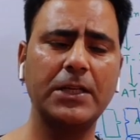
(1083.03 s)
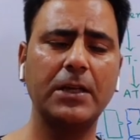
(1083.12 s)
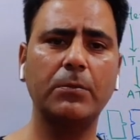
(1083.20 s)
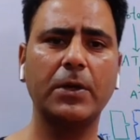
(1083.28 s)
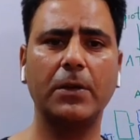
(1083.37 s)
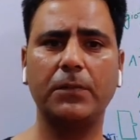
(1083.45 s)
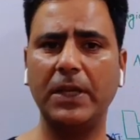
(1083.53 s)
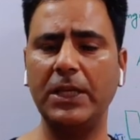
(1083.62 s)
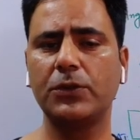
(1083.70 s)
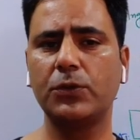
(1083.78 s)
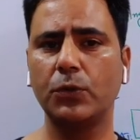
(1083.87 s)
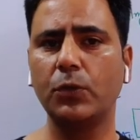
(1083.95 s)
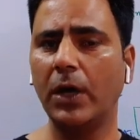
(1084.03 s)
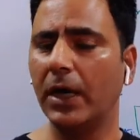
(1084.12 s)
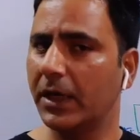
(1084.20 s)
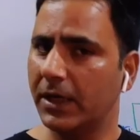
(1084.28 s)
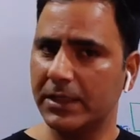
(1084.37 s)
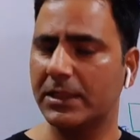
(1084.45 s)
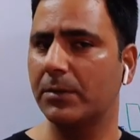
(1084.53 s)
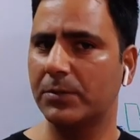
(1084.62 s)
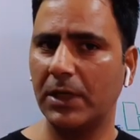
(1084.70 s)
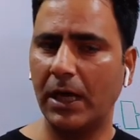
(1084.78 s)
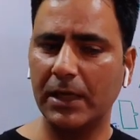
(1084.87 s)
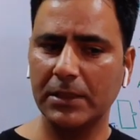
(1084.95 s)
number of ACE2
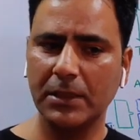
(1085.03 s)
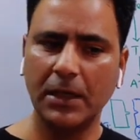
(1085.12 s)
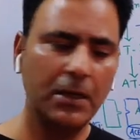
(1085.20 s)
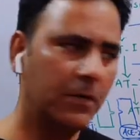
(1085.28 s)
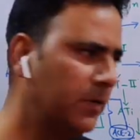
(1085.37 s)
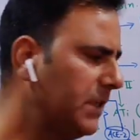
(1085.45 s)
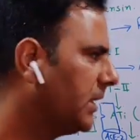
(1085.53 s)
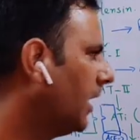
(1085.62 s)
receptors, which